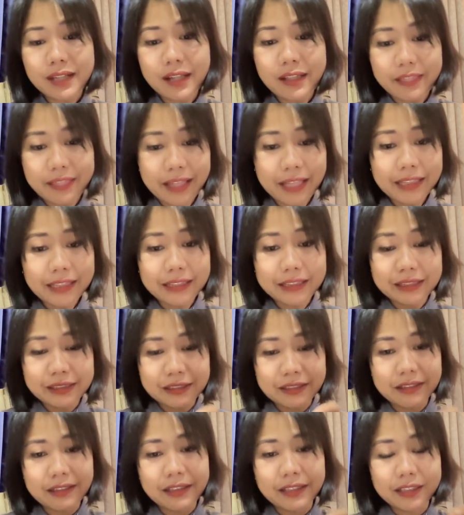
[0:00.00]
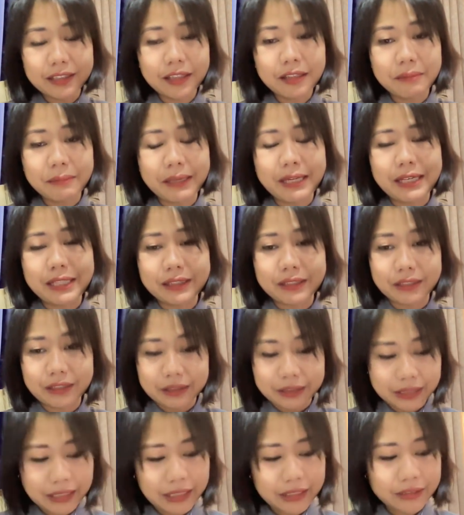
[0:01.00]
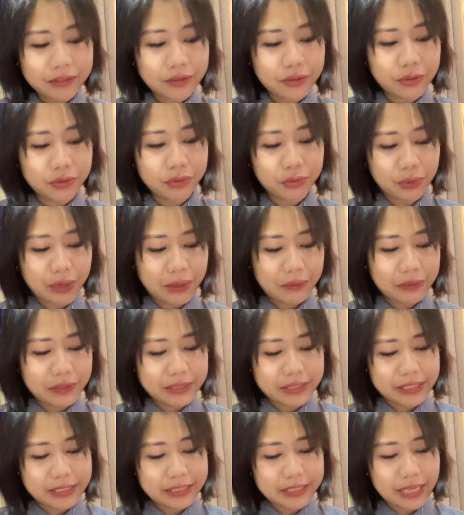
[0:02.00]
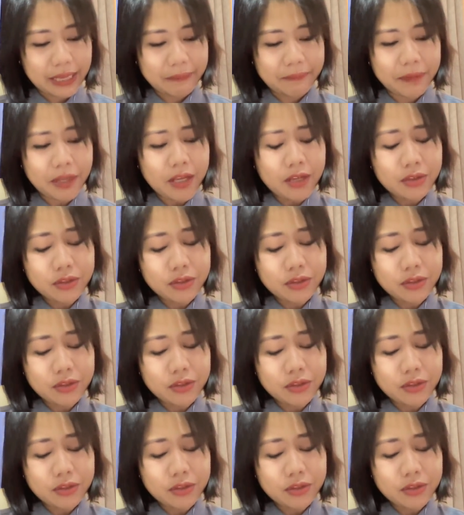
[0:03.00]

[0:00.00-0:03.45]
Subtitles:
that little by little can go to our system.